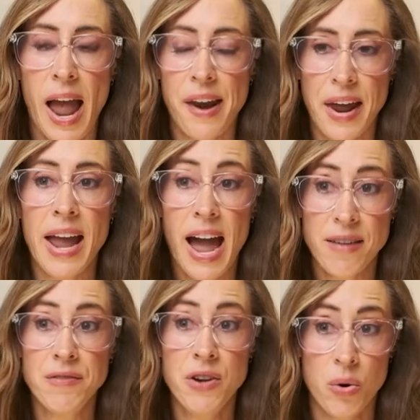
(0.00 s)
and I
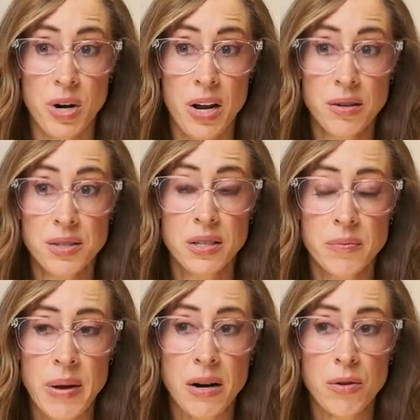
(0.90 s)
have noticed
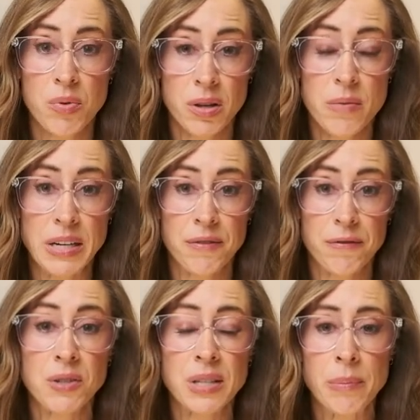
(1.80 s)
it's made a really big
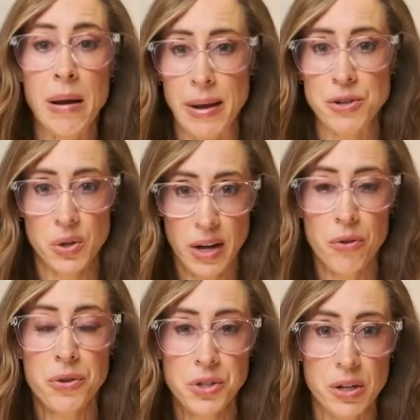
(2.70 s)
difference in my mental
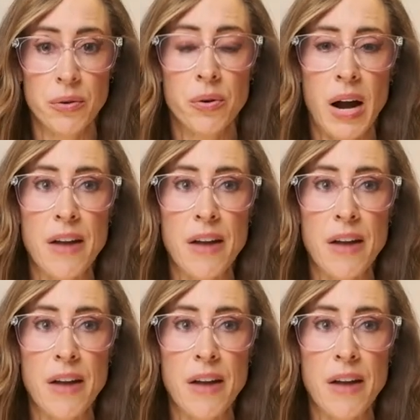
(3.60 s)
health too.